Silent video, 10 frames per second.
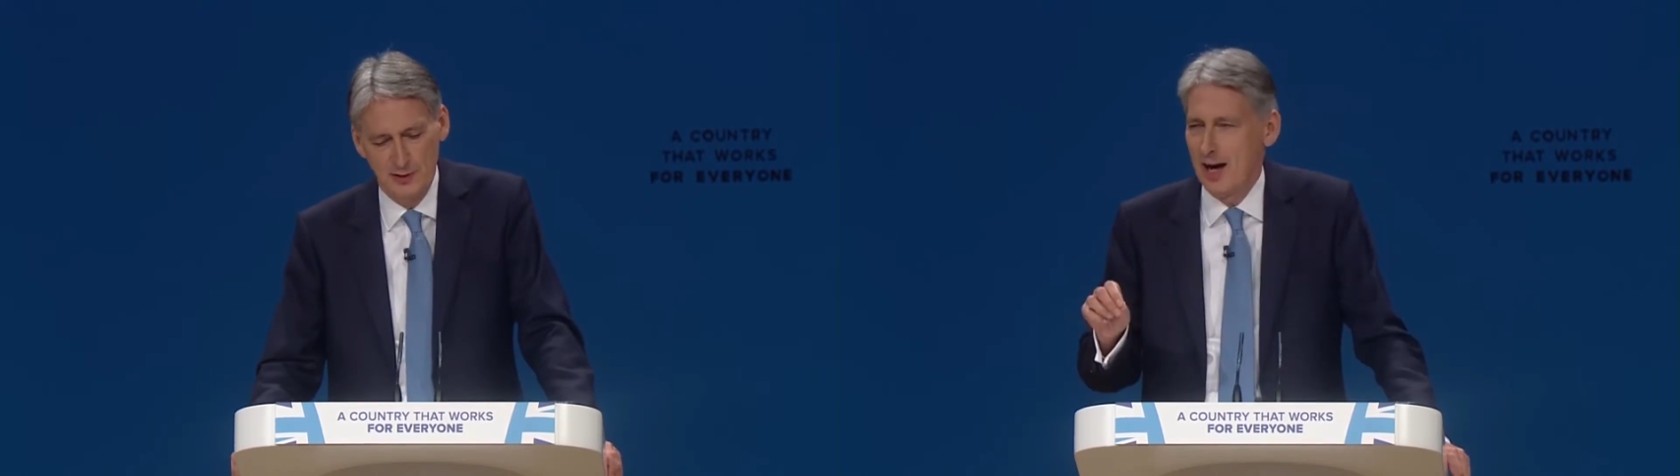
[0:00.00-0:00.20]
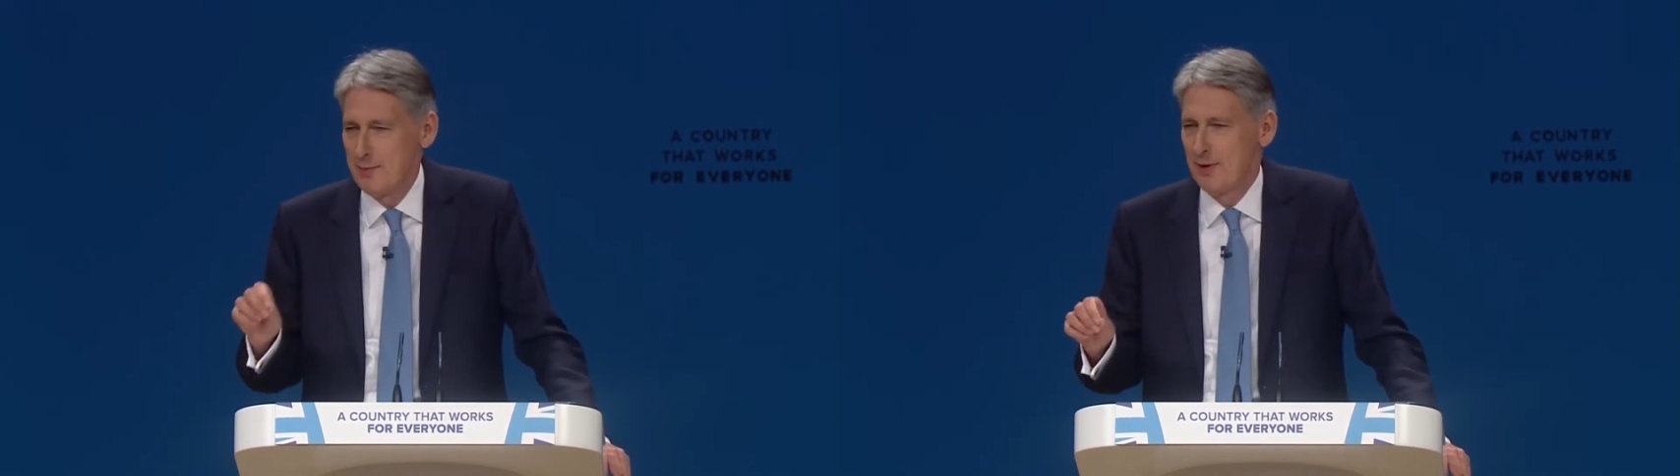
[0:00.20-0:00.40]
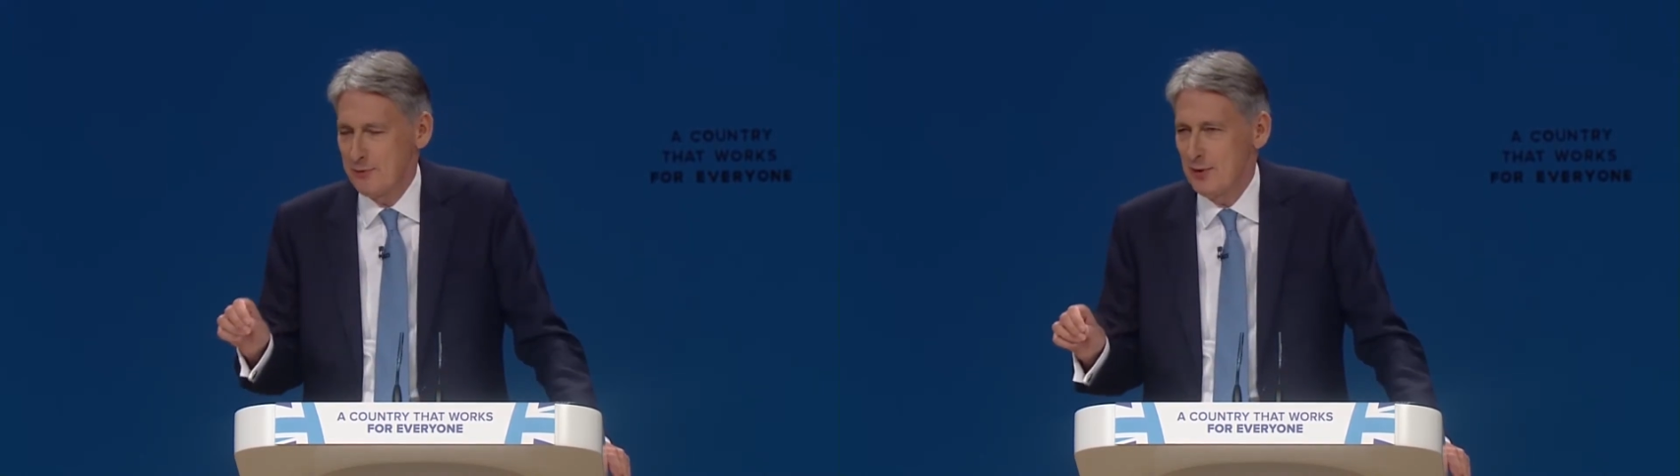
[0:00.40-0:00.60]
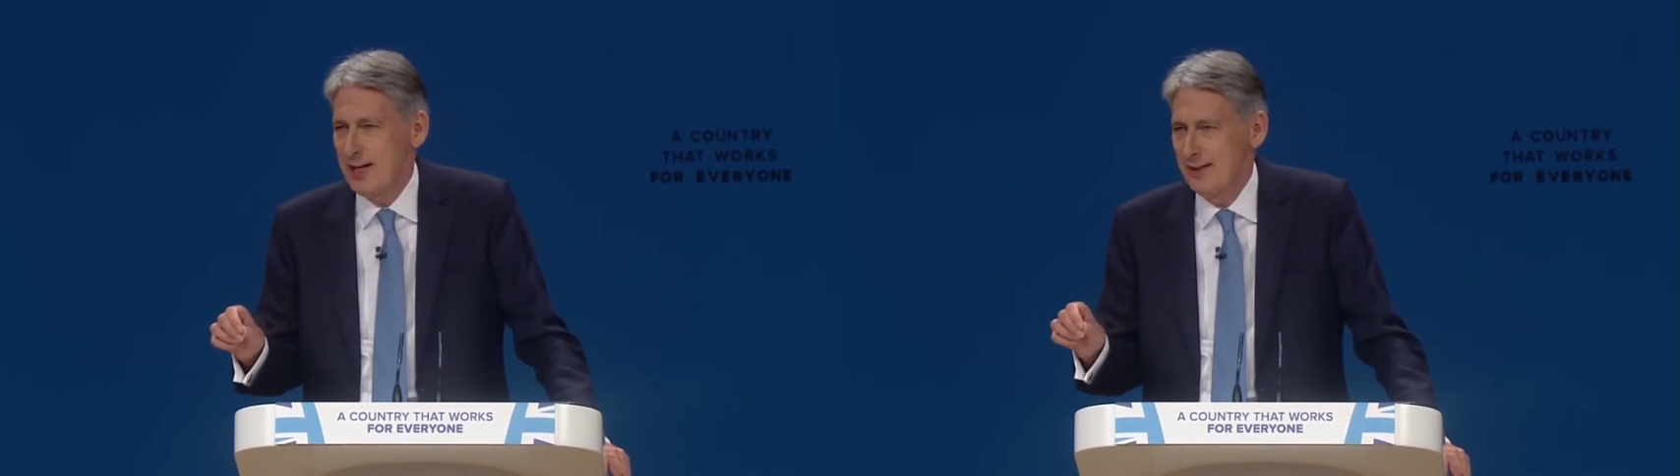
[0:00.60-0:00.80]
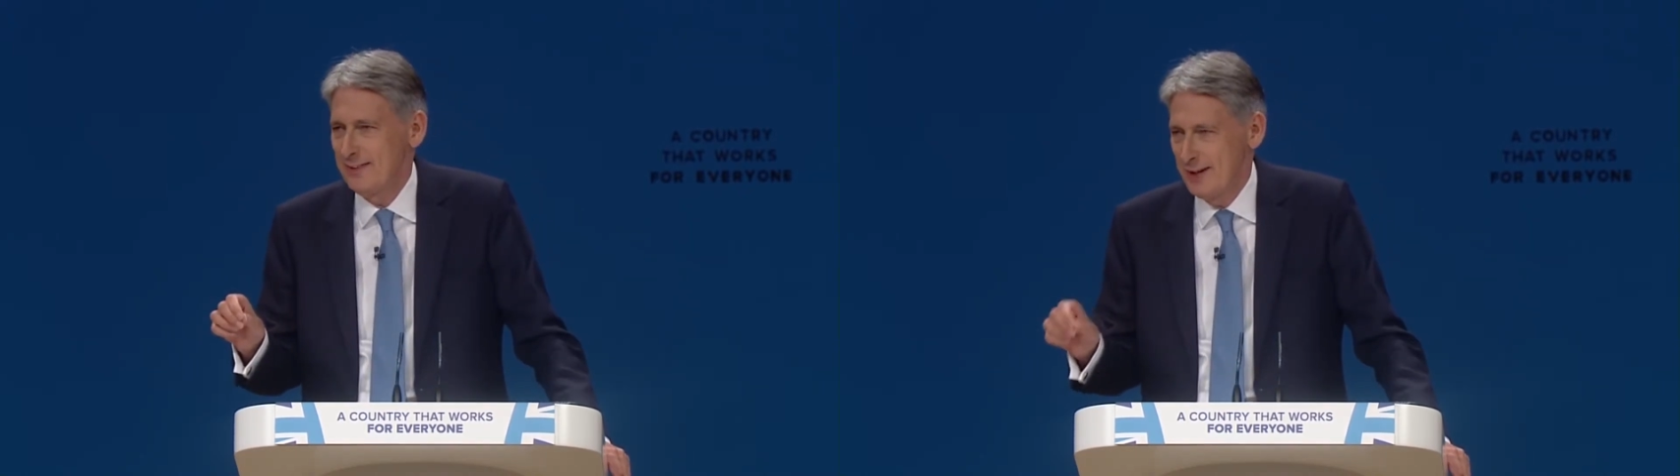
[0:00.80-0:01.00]
I'm
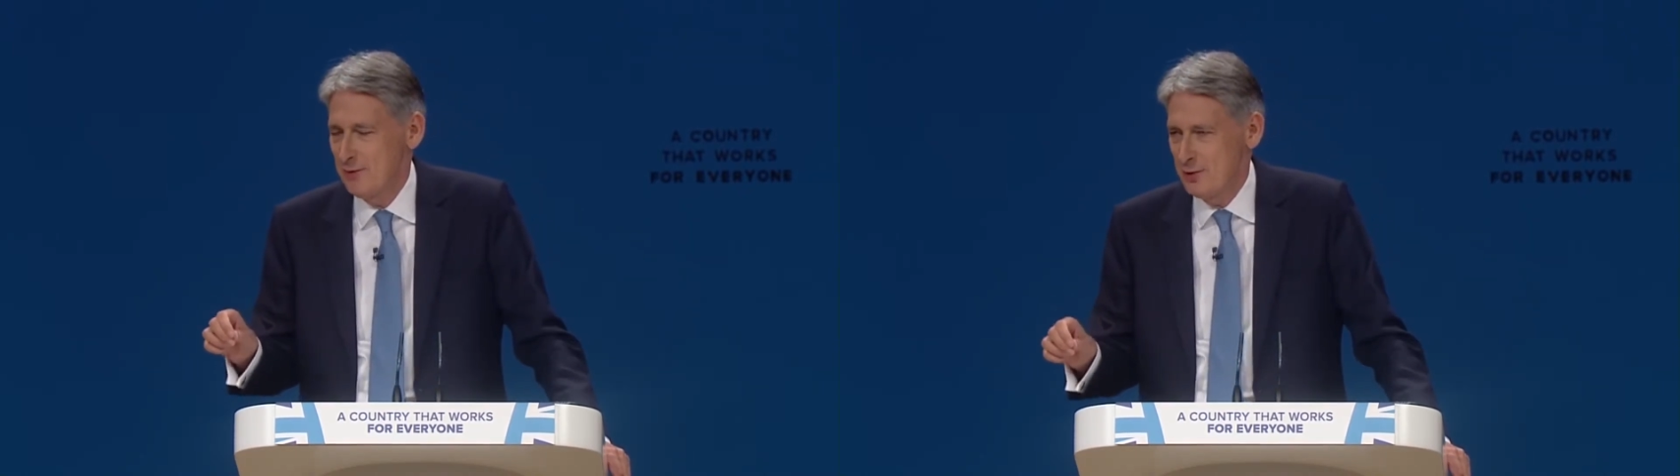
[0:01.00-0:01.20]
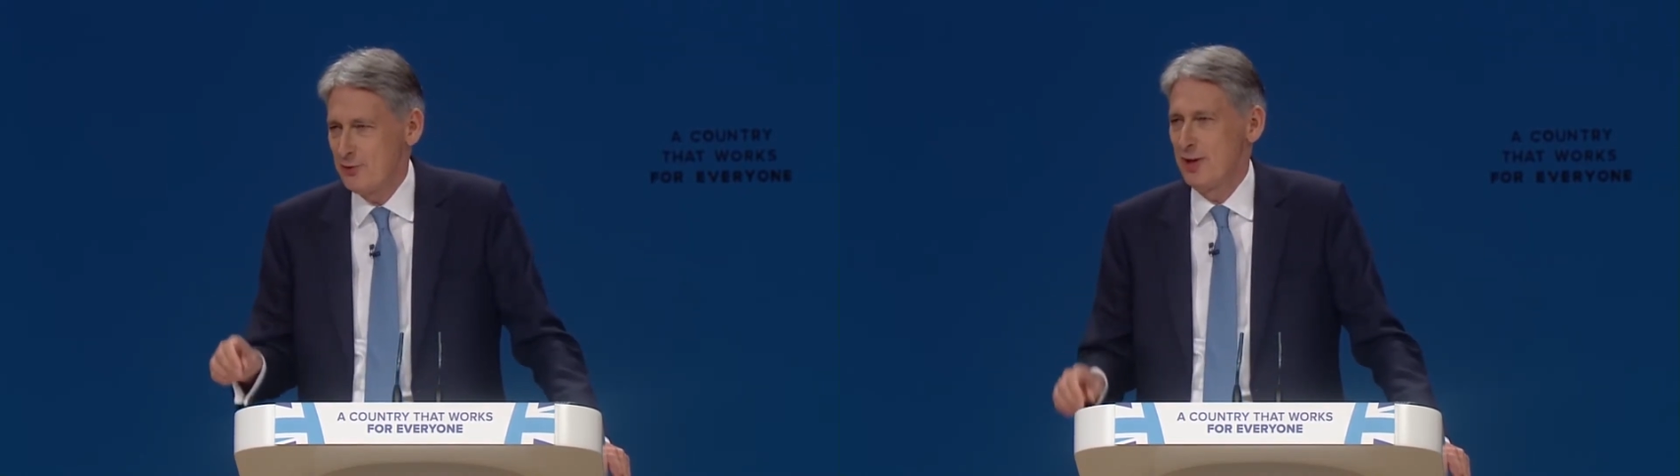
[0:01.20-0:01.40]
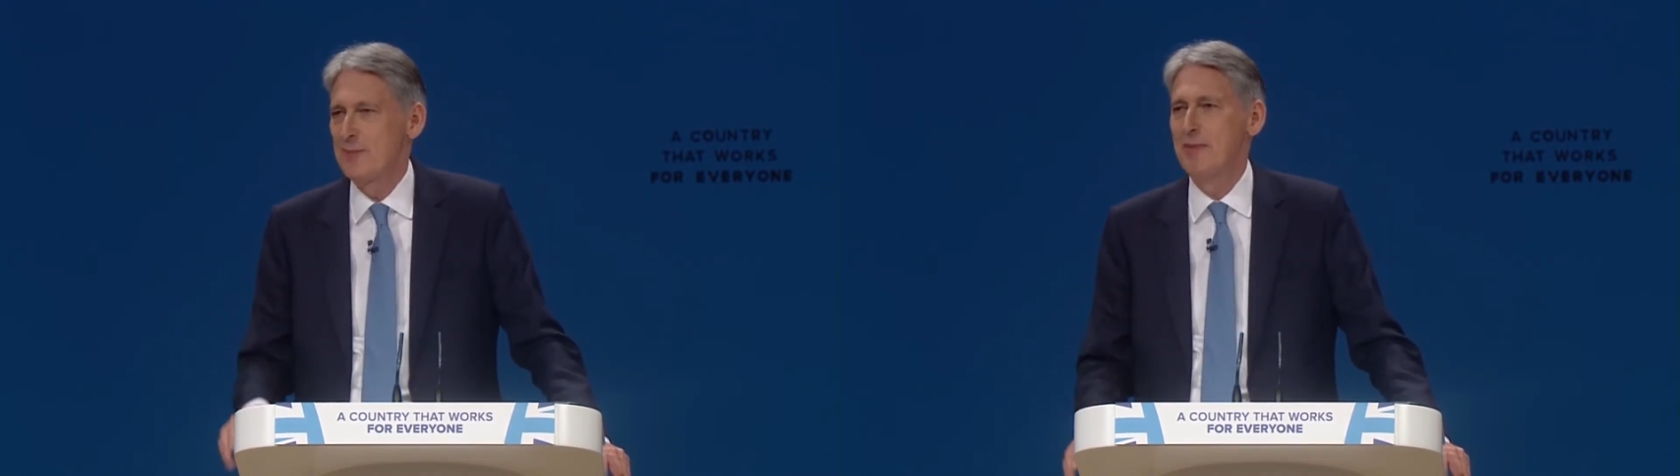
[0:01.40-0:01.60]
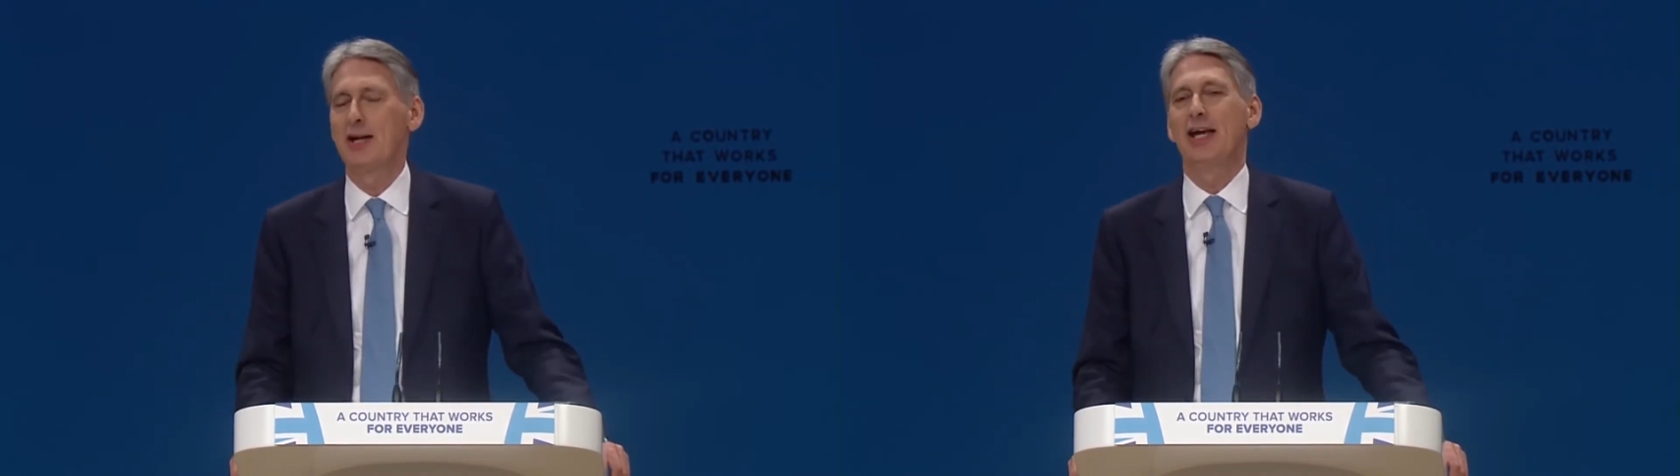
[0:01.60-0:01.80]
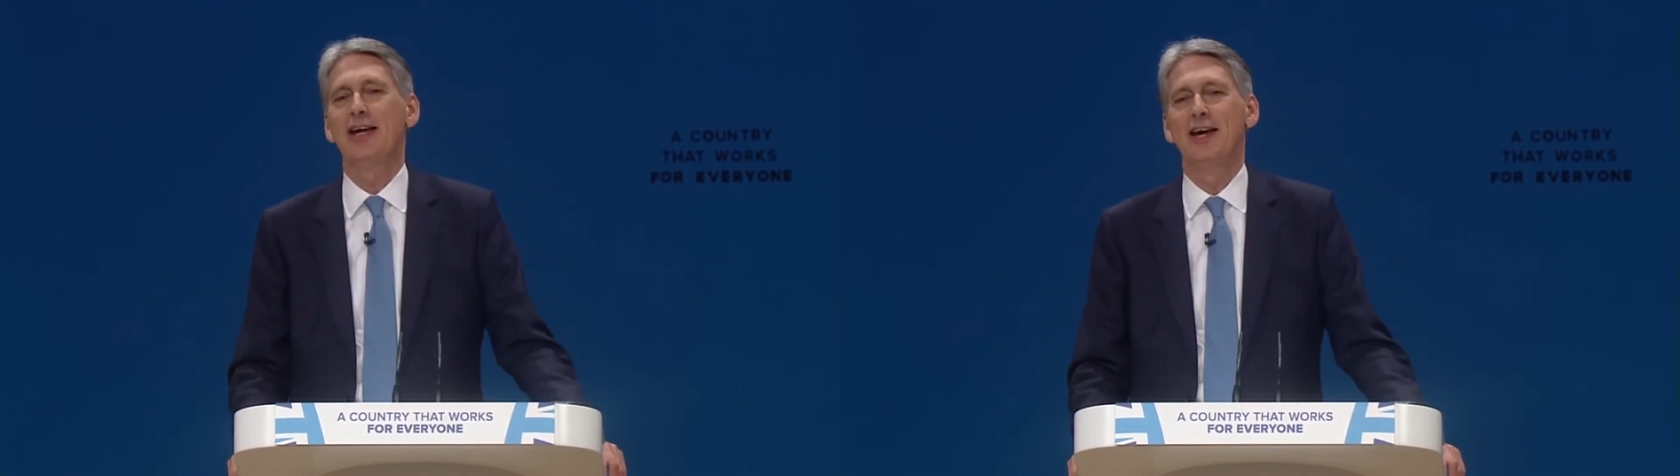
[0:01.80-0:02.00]
afraid there is no money.